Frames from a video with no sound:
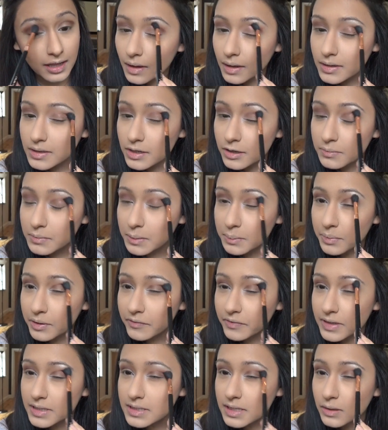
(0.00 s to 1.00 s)
I don't remember
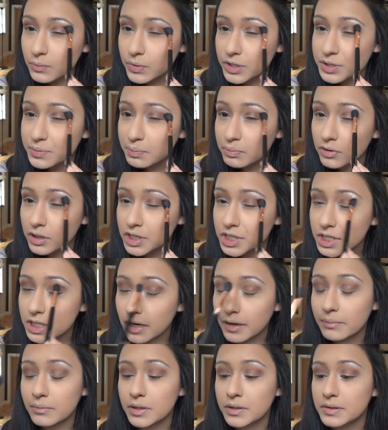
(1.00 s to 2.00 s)
if I said which brush
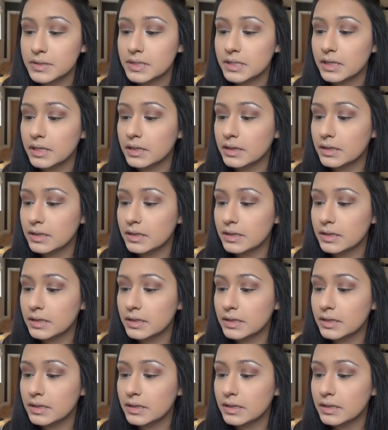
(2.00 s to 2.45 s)
I'm using.